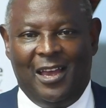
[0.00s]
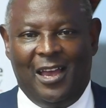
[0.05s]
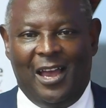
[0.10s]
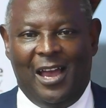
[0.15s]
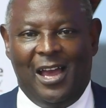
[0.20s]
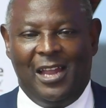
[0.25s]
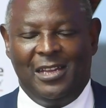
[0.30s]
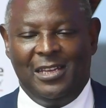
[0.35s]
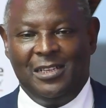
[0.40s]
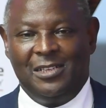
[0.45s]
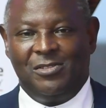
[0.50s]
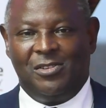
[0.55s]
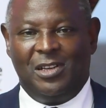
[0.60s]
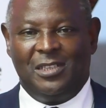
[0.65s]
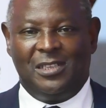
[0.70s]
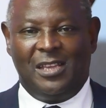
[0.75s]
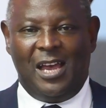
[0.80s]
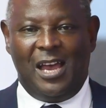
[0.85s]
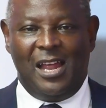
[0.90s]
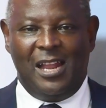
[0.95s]
and
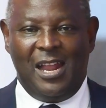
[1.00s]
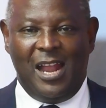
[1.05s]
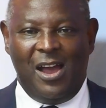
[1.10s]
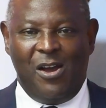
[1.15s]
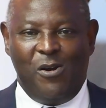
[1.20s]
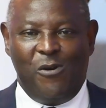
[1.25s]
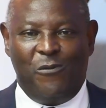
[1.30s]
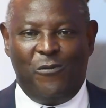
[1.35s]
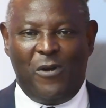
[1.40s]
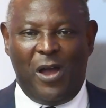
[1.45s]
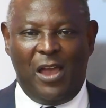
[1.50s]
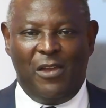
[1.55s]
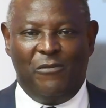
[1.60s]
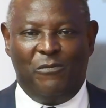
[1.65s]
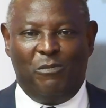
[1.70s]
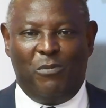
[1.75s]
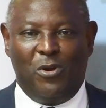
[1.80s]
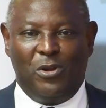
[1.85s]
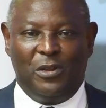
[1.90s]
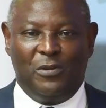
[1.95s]
interests are now
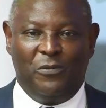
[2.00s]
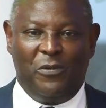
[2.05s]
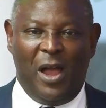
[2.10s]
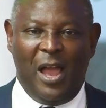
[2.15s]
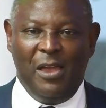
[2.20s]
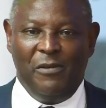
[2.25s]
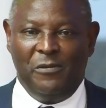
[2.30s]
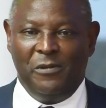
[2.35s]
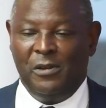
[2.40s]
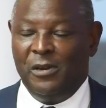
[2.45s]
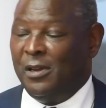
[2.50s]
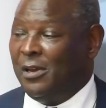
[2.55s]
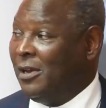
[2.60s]
5.5,